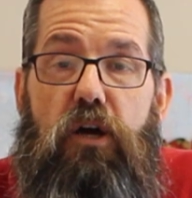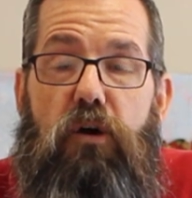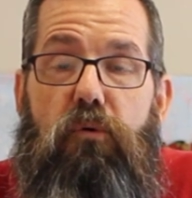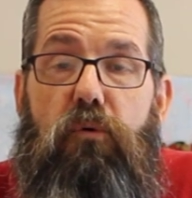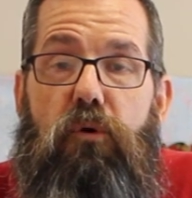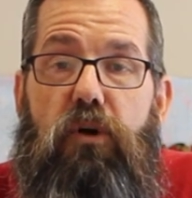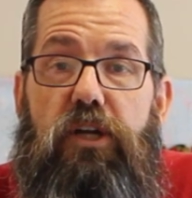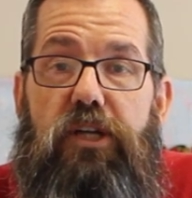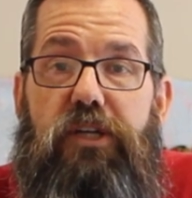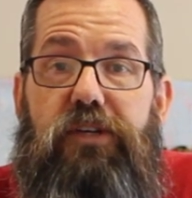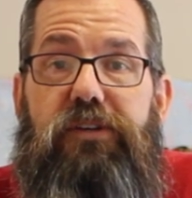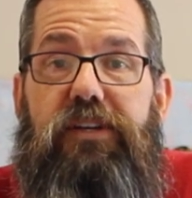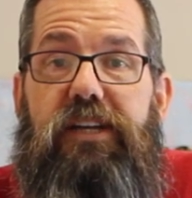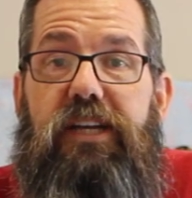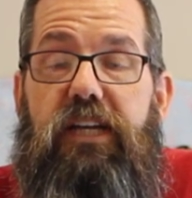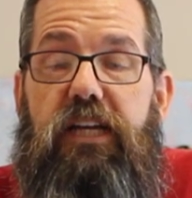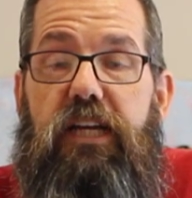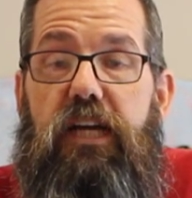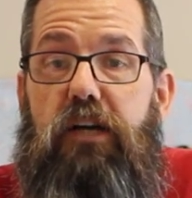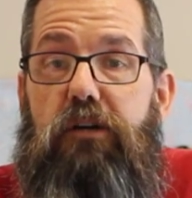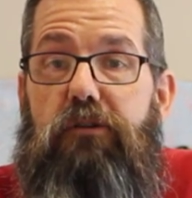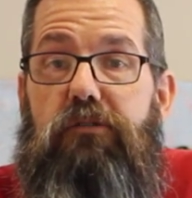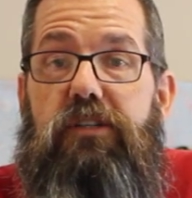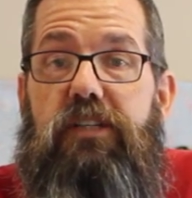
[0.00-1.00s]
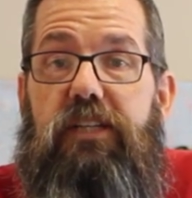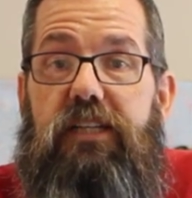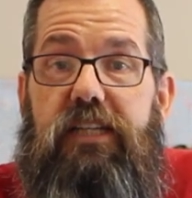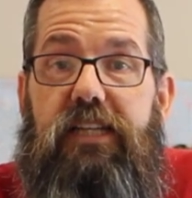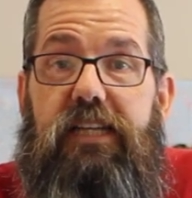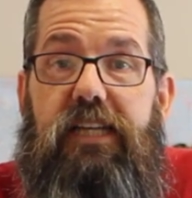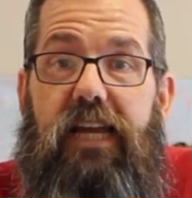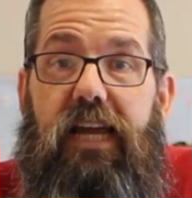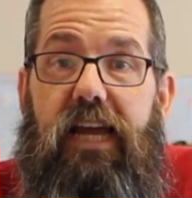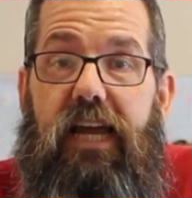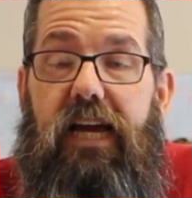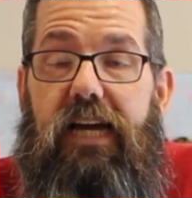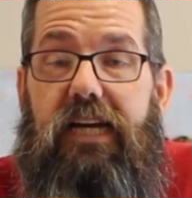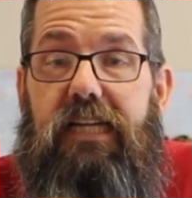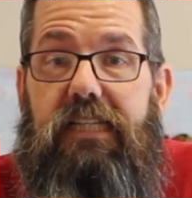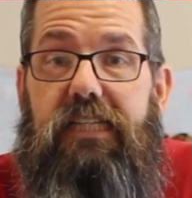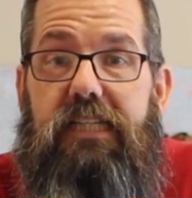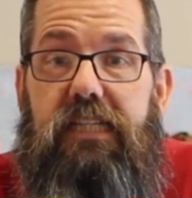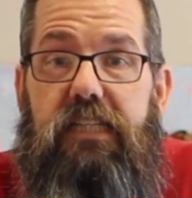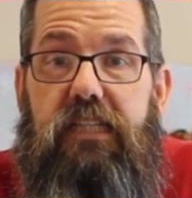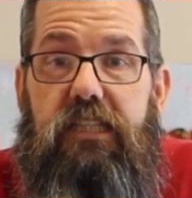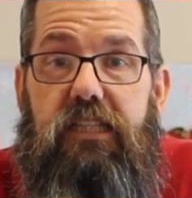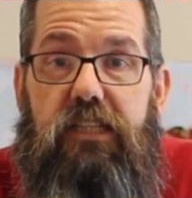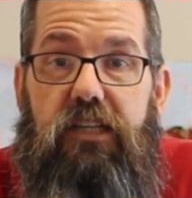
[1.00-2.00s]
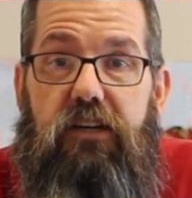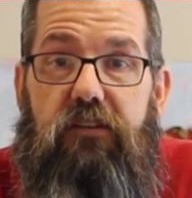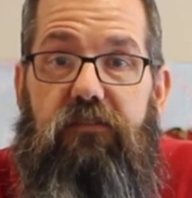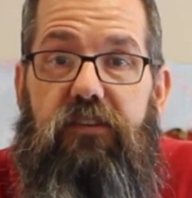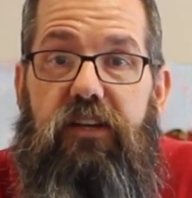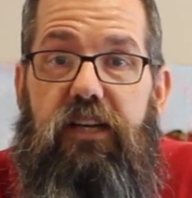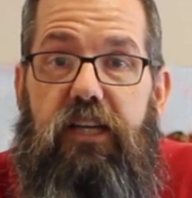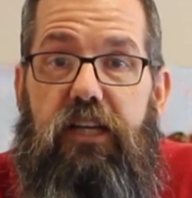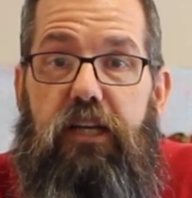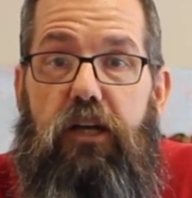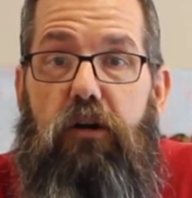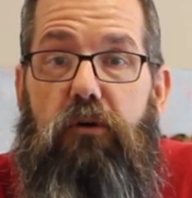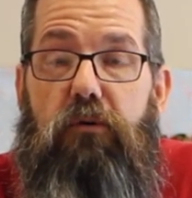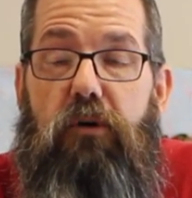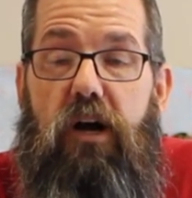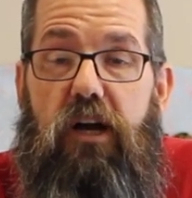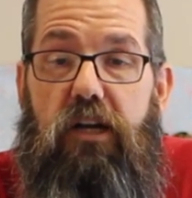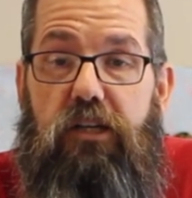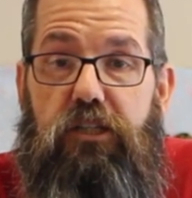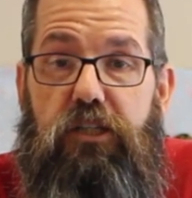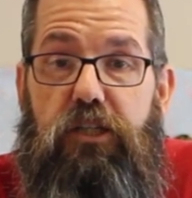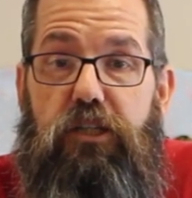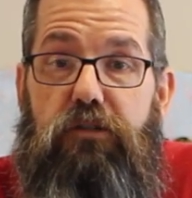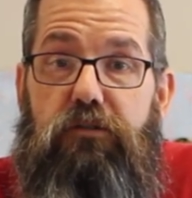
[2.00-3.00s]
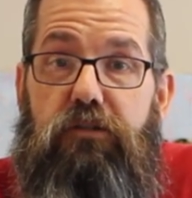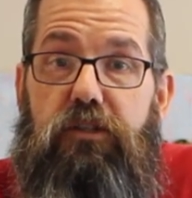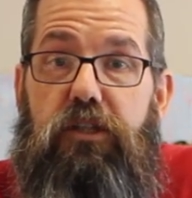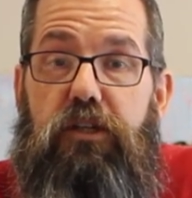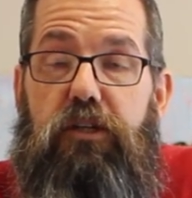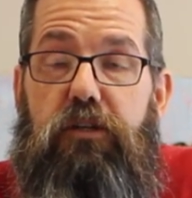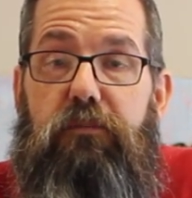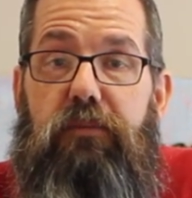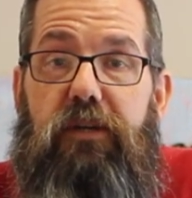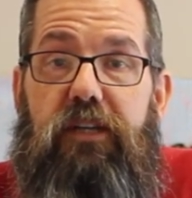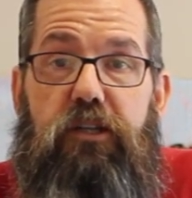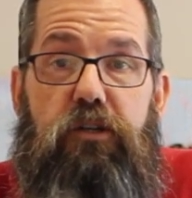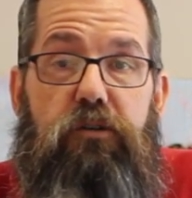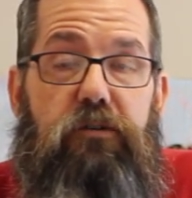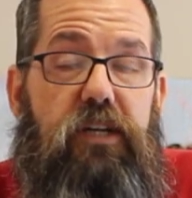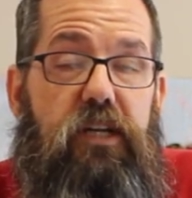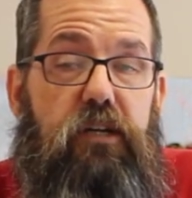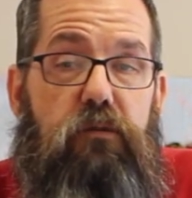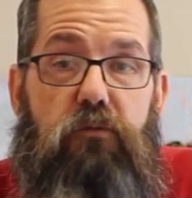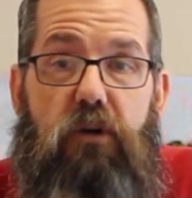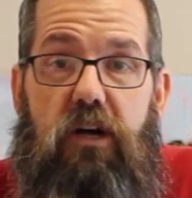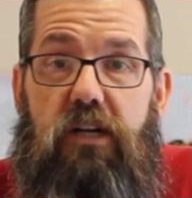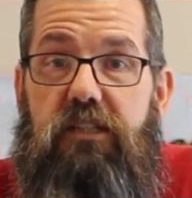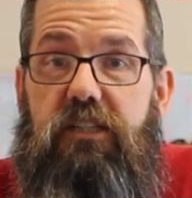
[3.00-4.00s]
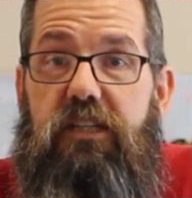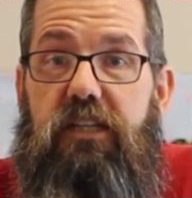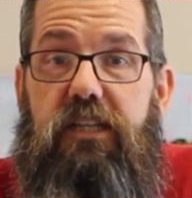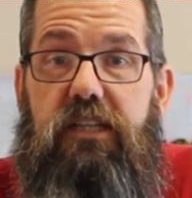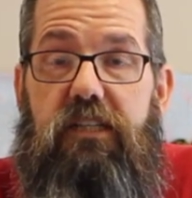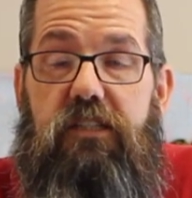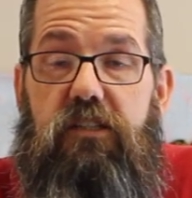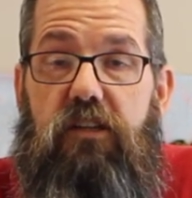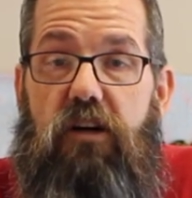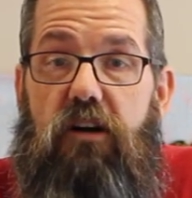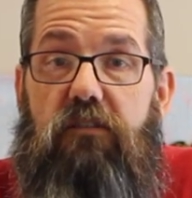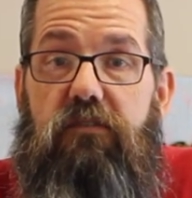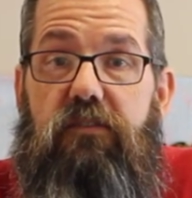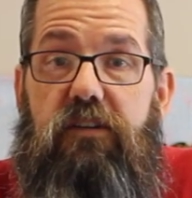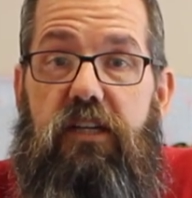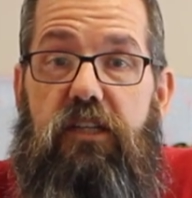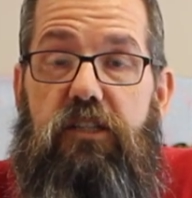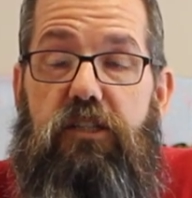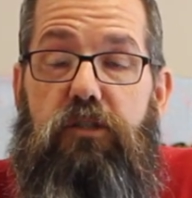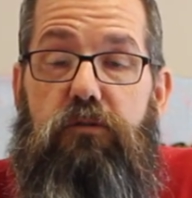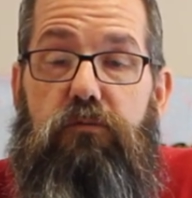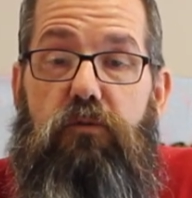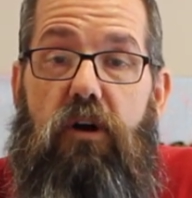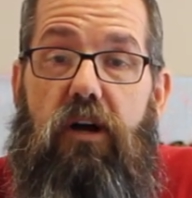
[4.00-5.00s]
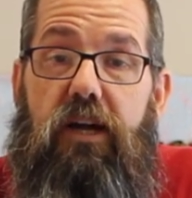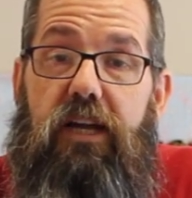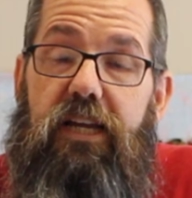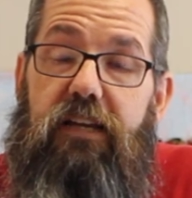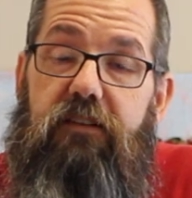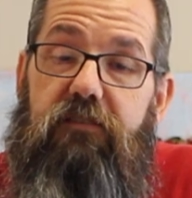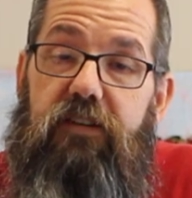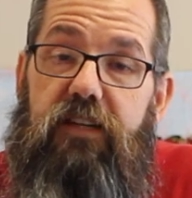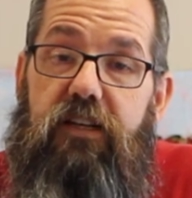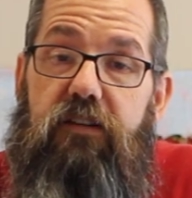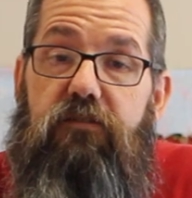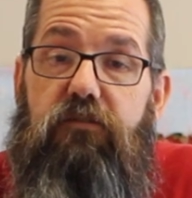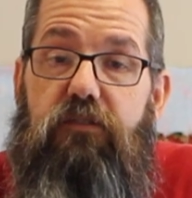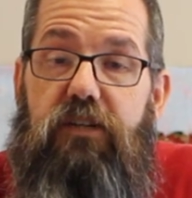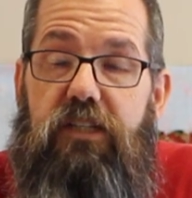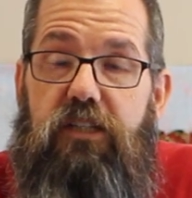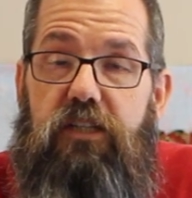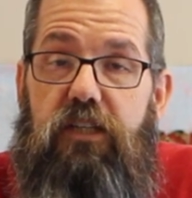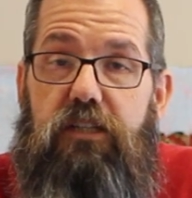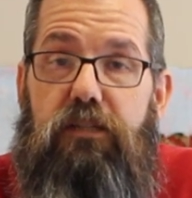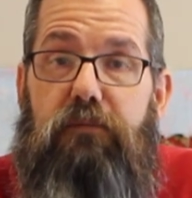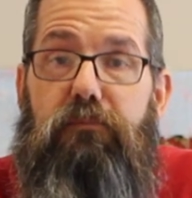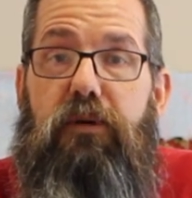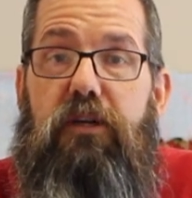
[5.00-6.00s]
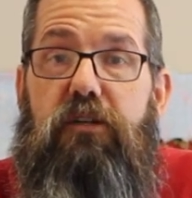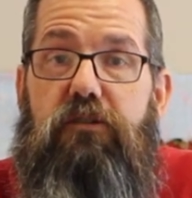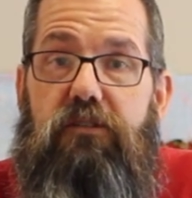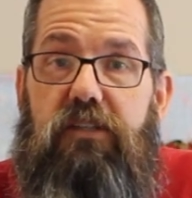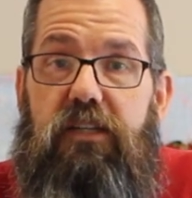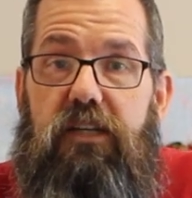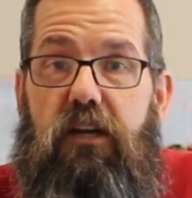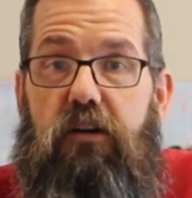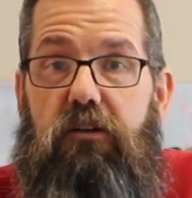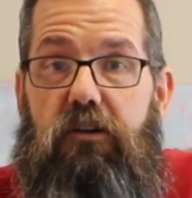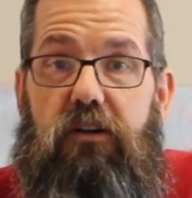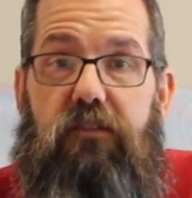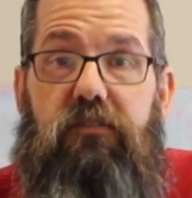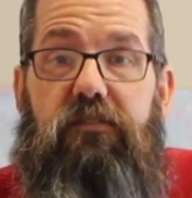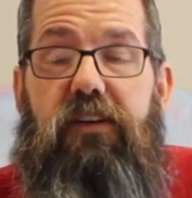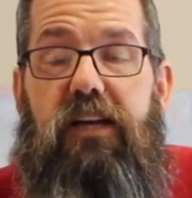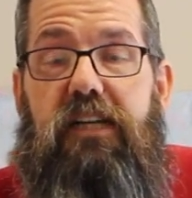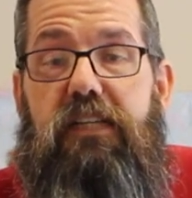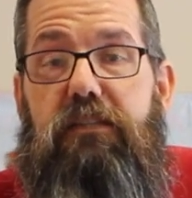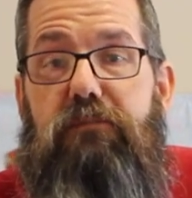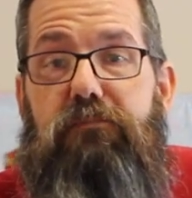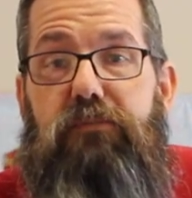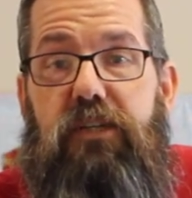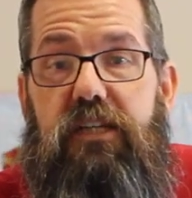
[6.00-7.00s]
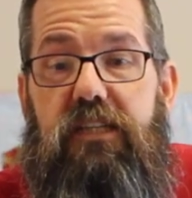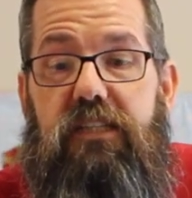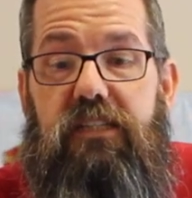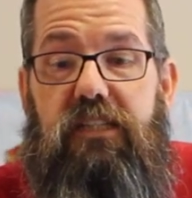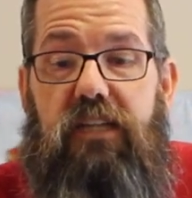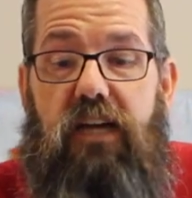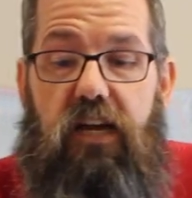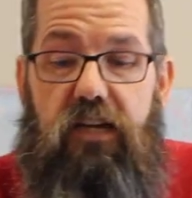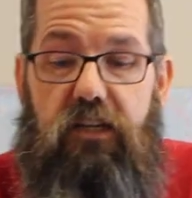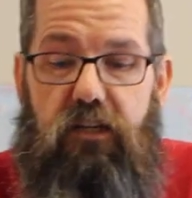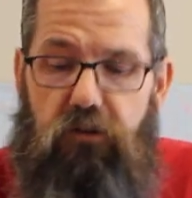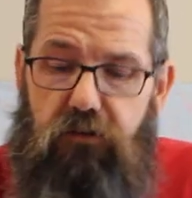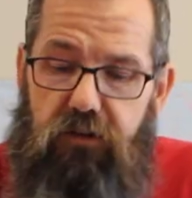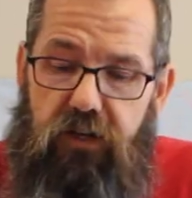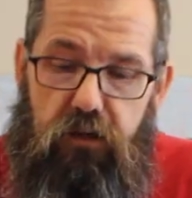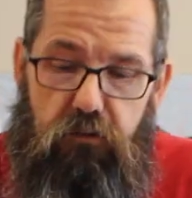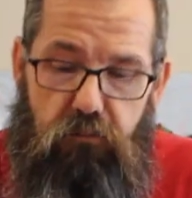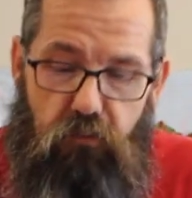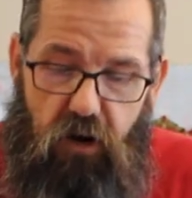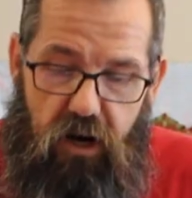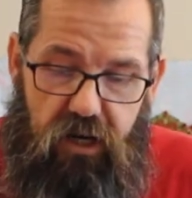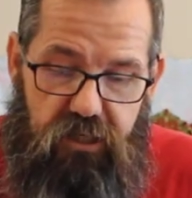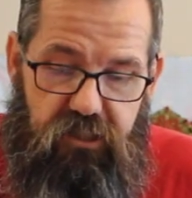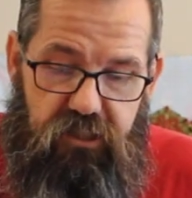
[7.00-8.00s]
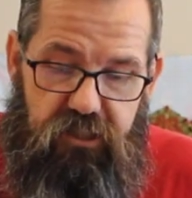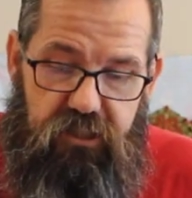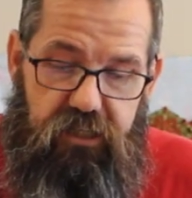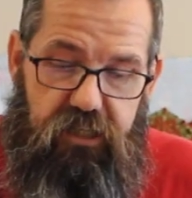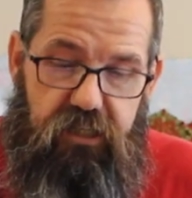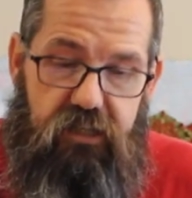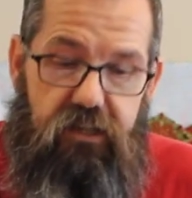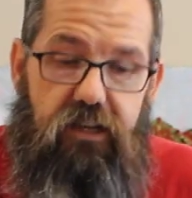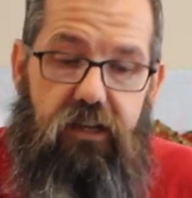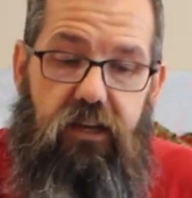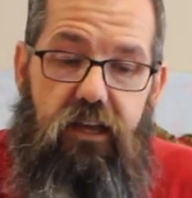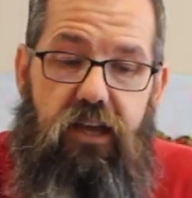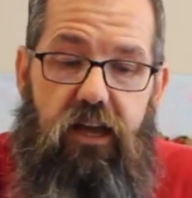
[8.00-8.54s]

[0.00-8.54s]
where you can go to get the video on YouTube and you can watch it as often as you want. Even if we just post it on our Facebook site, you can watch it